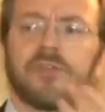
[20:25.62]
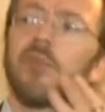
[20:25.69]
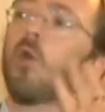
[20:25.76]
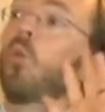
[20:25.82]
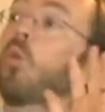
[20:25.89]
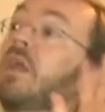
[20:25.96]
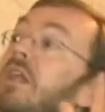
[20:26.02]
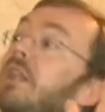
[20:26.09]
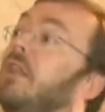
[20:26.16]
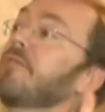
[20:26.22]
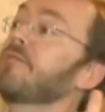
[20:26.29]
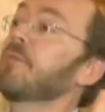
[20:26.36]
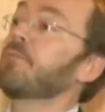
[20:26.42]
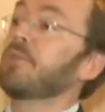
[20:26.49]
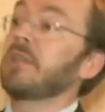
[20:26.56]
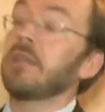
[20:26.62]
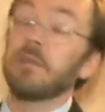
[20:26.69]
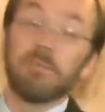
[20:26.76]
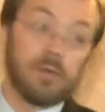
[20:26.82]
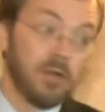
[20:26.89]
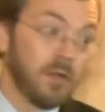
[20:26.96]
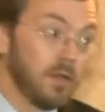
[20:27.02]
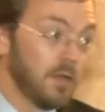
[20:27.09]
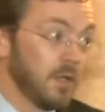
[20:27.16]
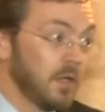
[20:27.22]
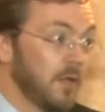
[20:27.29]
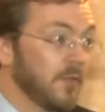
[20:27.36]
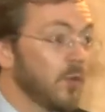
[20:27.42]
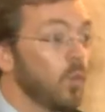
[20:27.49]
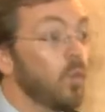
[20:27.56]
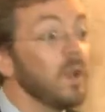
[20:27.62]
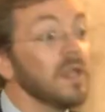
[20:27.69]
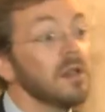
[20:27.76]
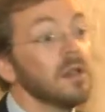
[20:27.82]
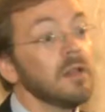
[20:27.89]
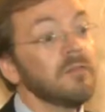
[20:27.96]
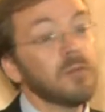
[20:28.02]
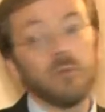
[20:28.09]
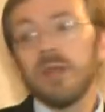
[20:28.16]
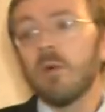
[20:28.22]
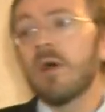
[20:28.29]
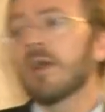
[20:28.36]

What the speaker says: the will of the people. We don't